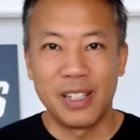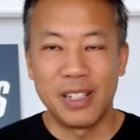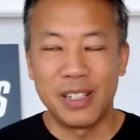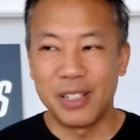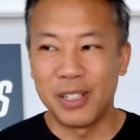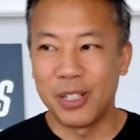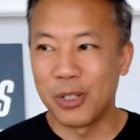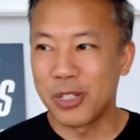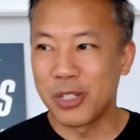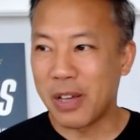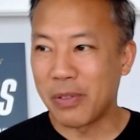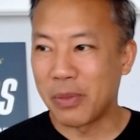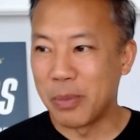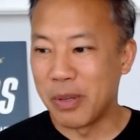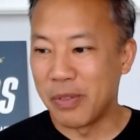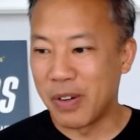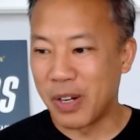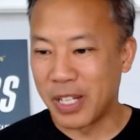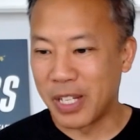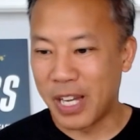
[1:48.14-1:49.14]
adults have to
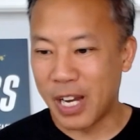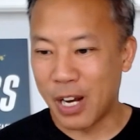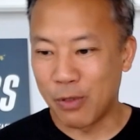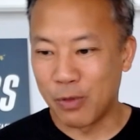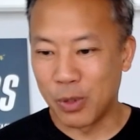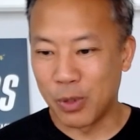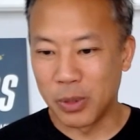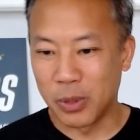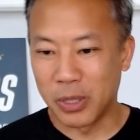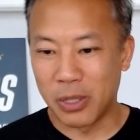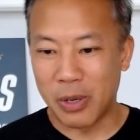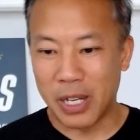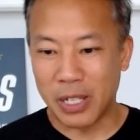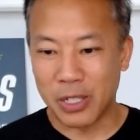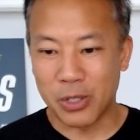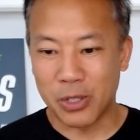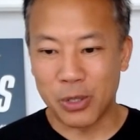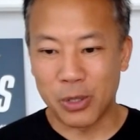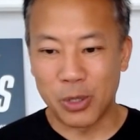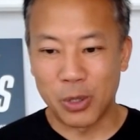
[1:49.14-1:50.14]
be very careful with their
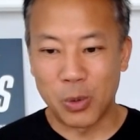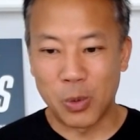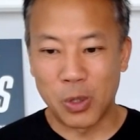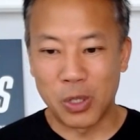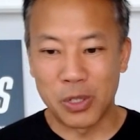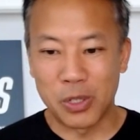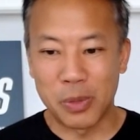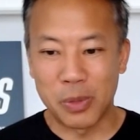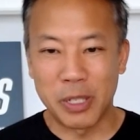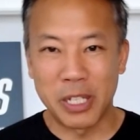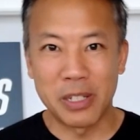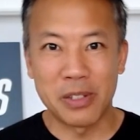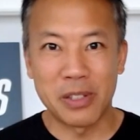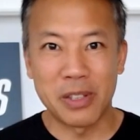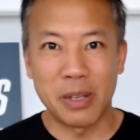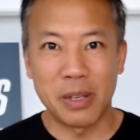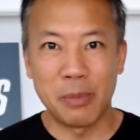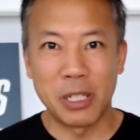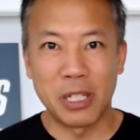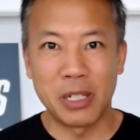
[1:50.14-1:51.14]
external words because
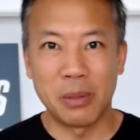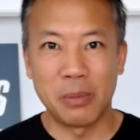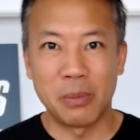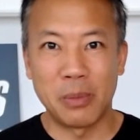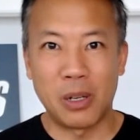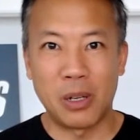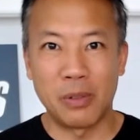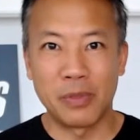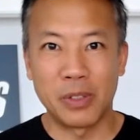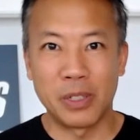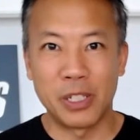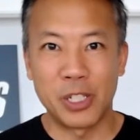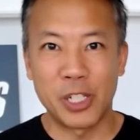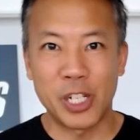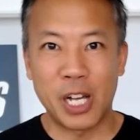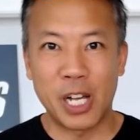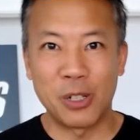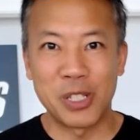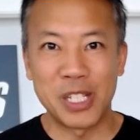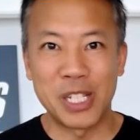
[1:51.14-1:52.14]
they become often a
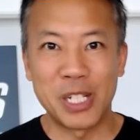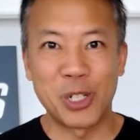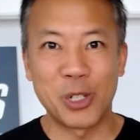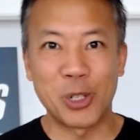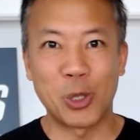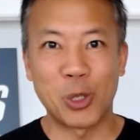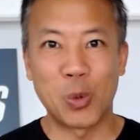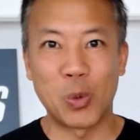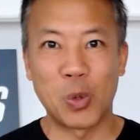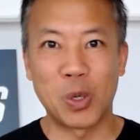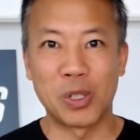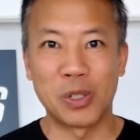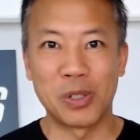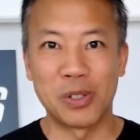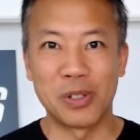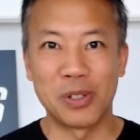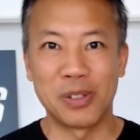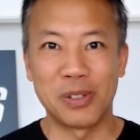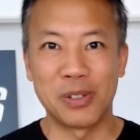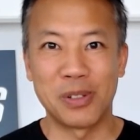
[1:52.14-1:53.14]
child's internal
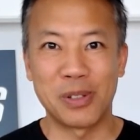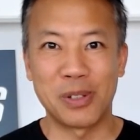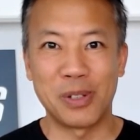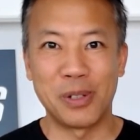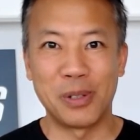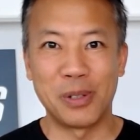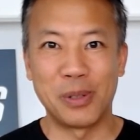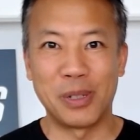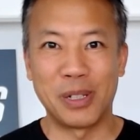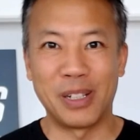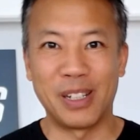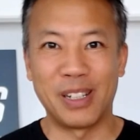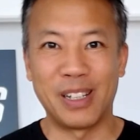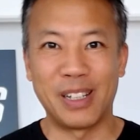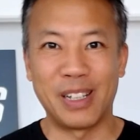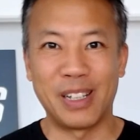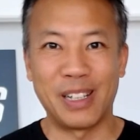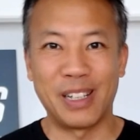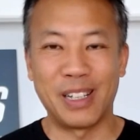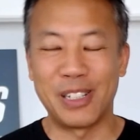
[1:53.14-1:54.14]
words. So
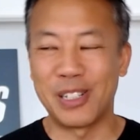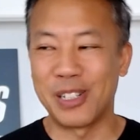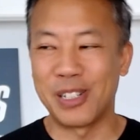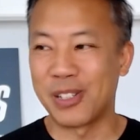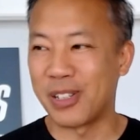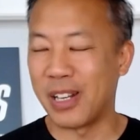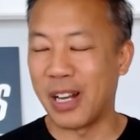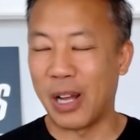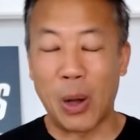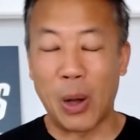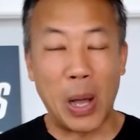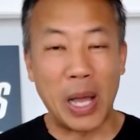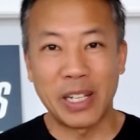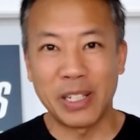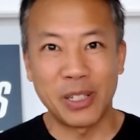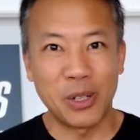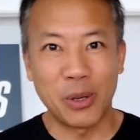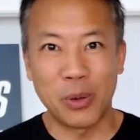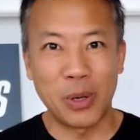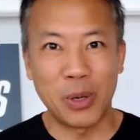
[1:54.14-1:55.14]
I, I just said, oh, I
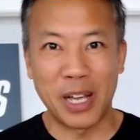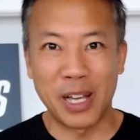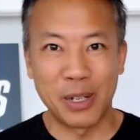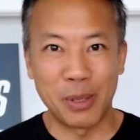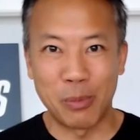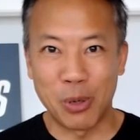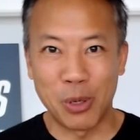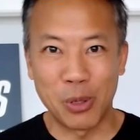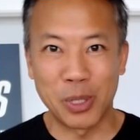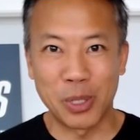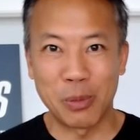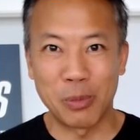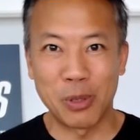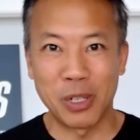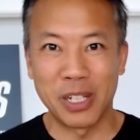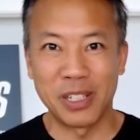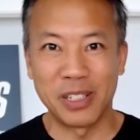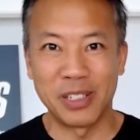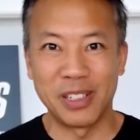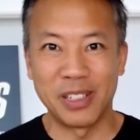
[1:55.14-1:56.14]
didn't know I had a broken
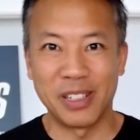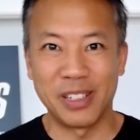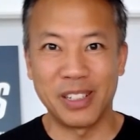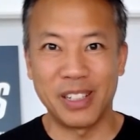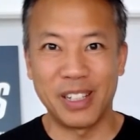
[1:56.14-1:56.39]
brain.